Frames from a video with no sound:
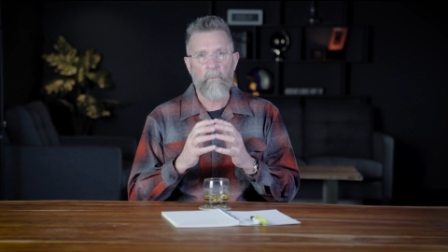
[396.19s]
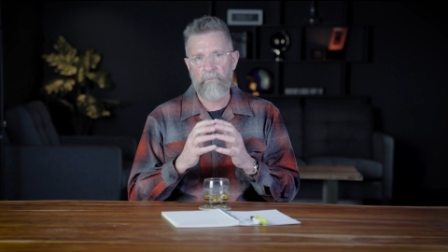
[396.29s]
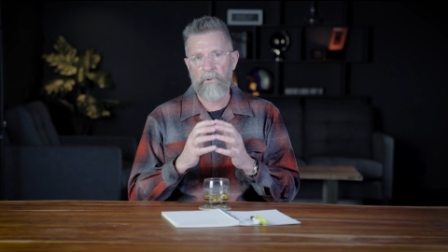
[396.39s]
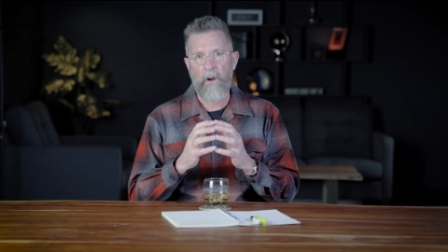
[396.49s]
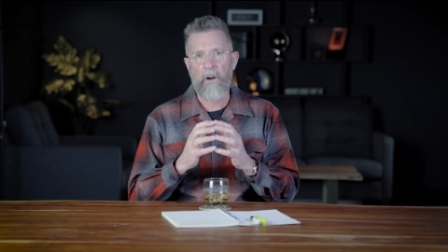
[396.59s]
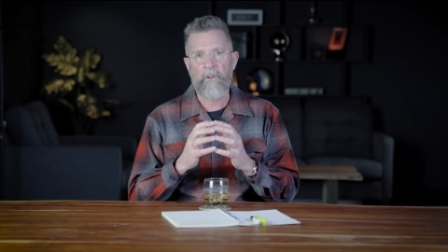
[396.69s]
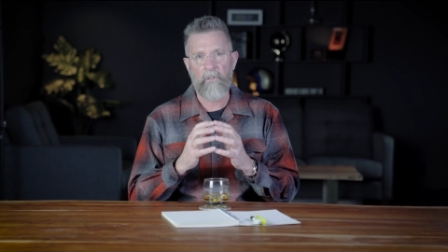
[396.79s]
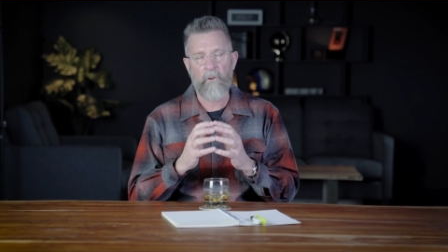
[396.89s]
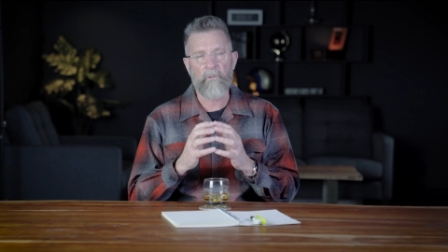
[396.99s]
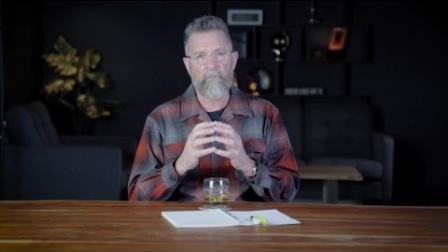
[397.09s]
with regard
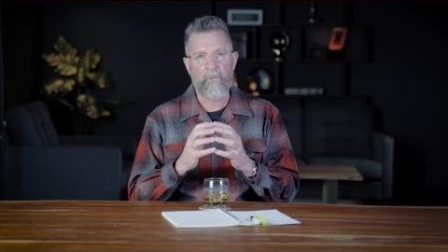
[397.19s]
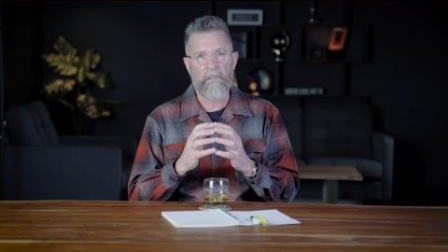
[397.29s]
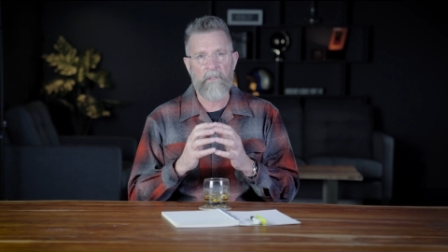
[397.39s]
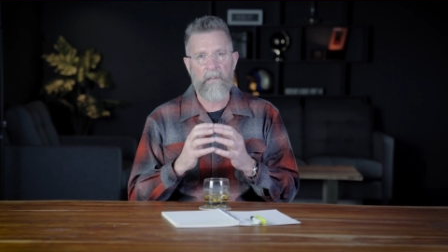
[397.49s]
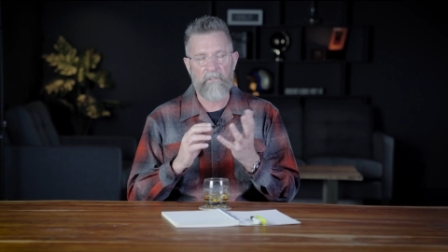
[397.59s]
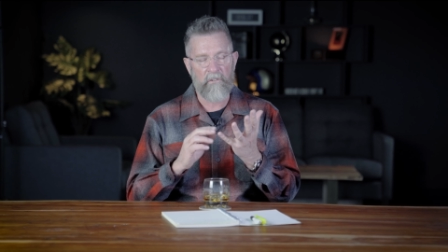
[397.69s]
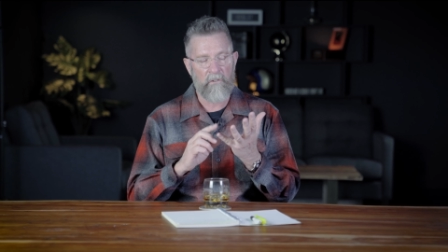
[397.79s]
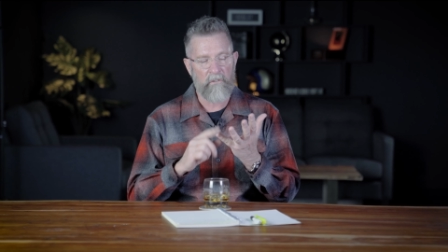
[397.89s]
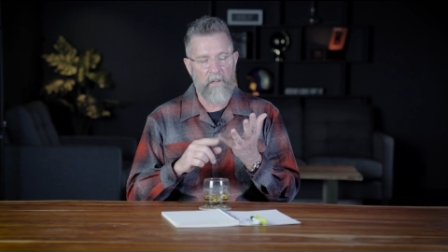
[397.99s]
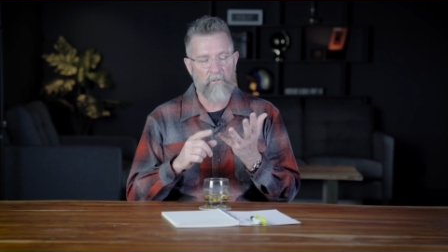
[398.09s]
to those three things
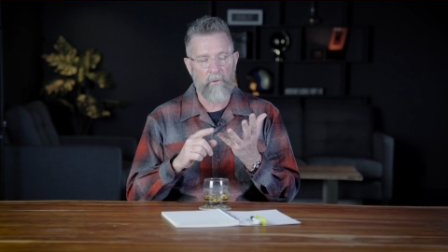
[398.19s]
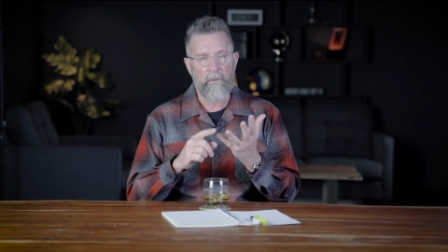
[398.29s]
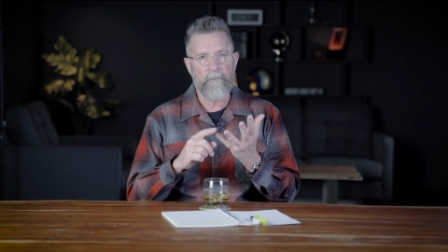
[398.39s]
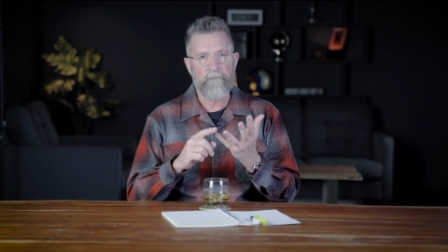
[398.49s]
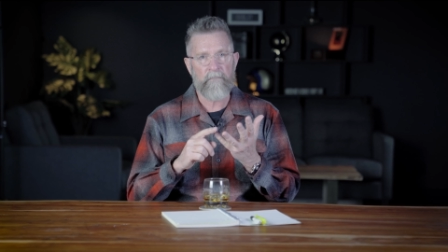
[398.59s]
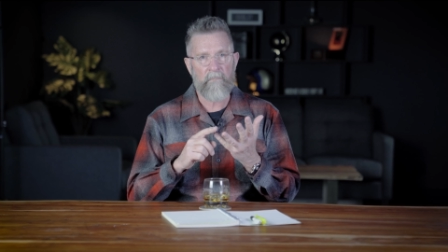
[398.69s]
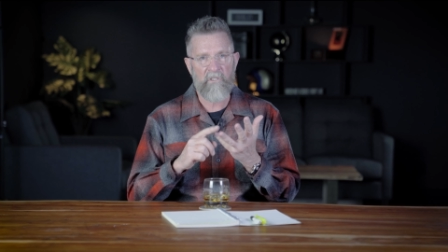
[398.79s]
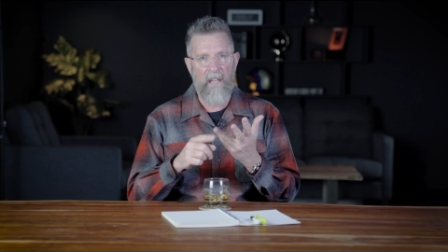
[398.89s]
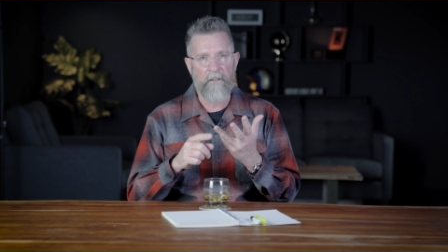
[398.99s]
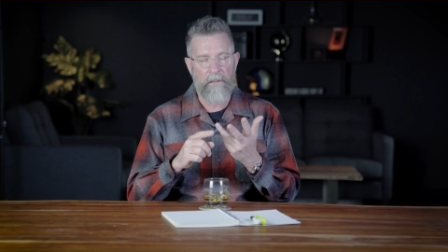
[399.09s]
schedule
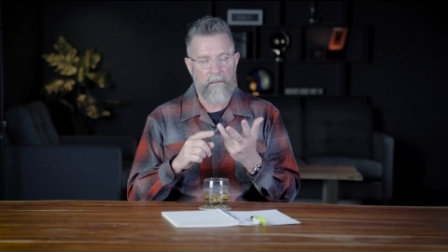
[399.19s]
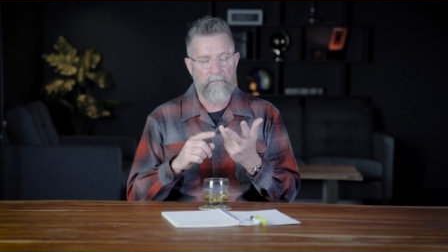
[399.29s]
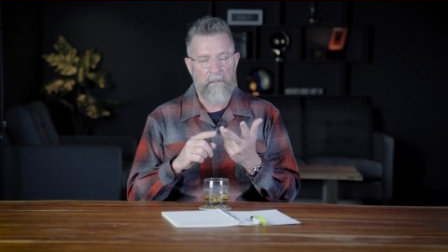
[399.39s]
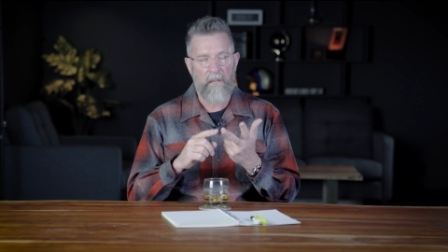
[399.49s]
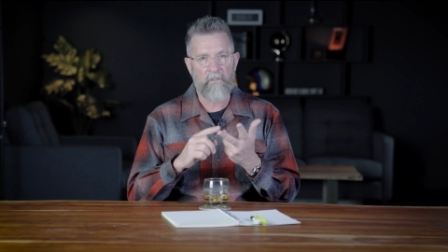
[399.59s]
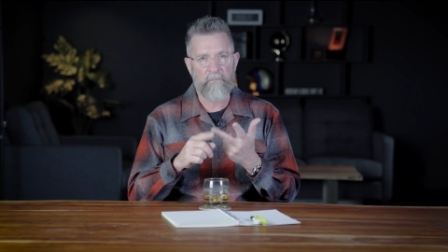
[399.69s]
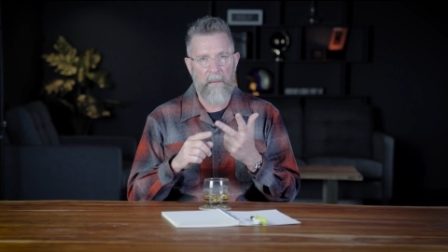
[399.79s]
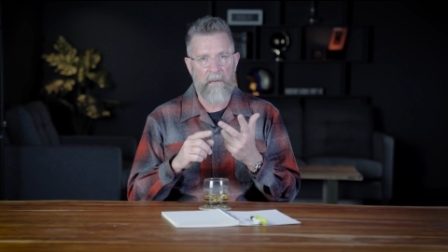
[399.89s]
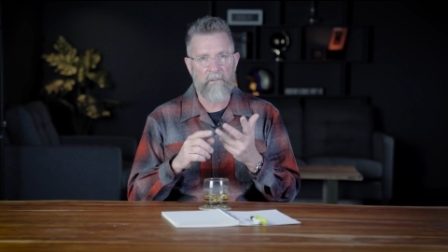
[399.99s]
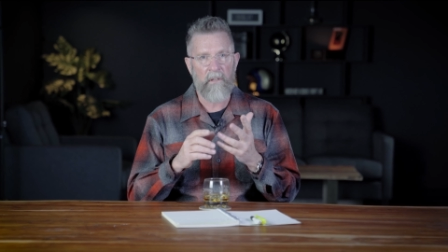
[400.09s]
staffing and
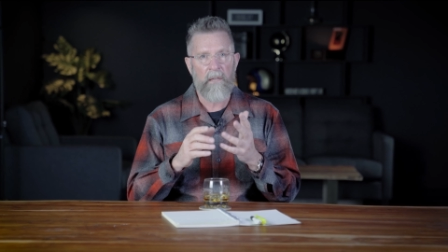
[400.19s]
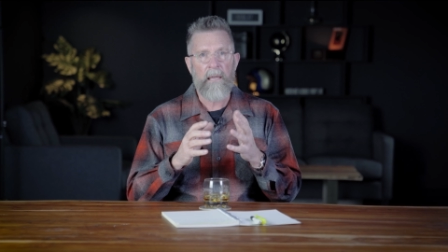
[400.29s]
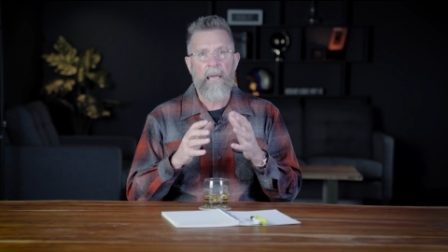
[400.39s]
space